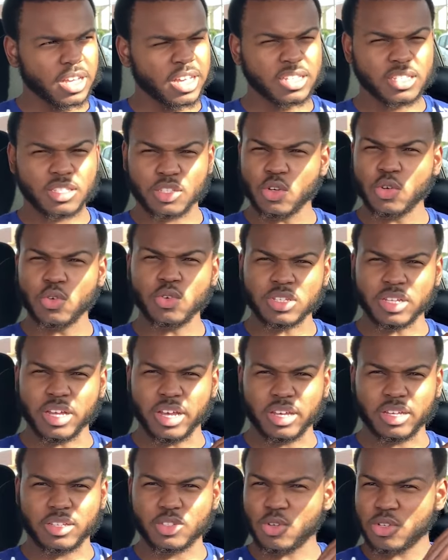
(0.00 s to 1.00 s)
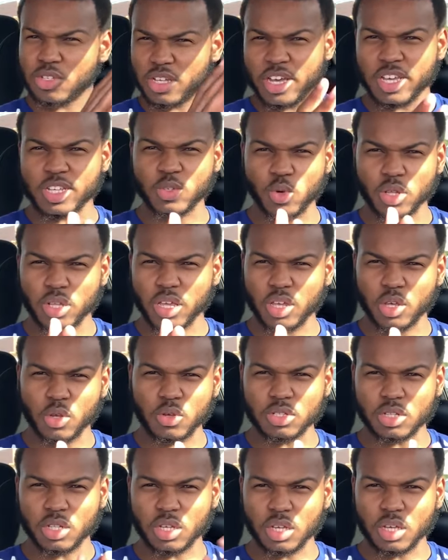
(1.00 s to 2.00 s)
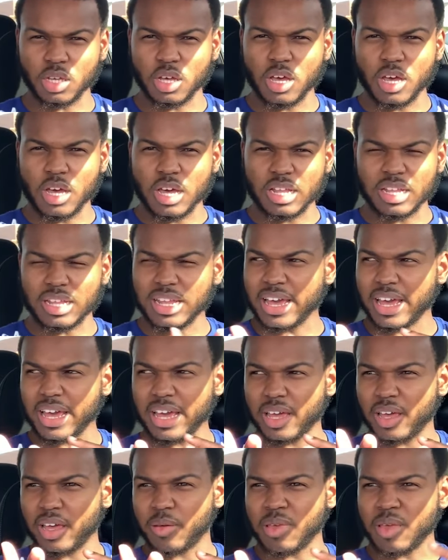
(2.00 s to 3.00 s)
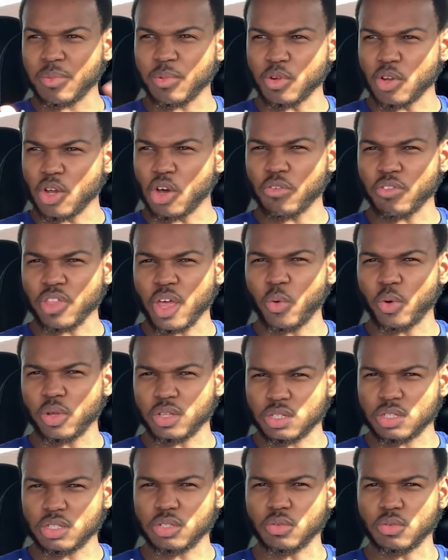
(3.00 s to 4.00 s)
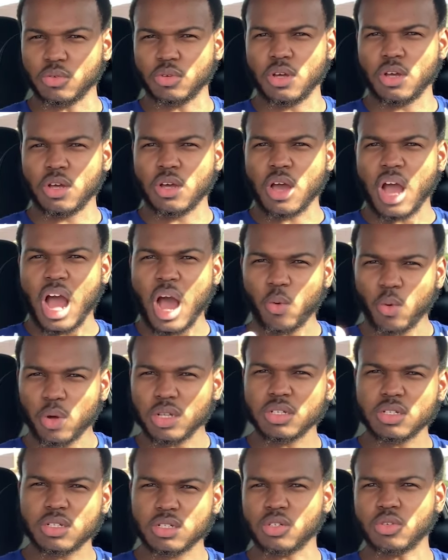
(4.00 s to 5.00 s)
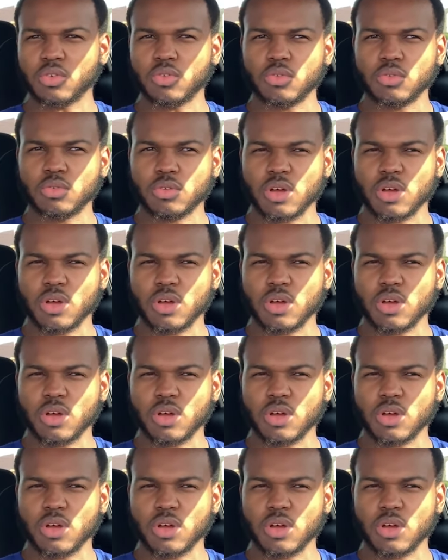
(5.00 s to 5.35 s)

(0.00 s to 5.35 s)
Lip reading: It's Tuesday. Tuesday is when they usually let people know if they win the shoe. I win the shoe.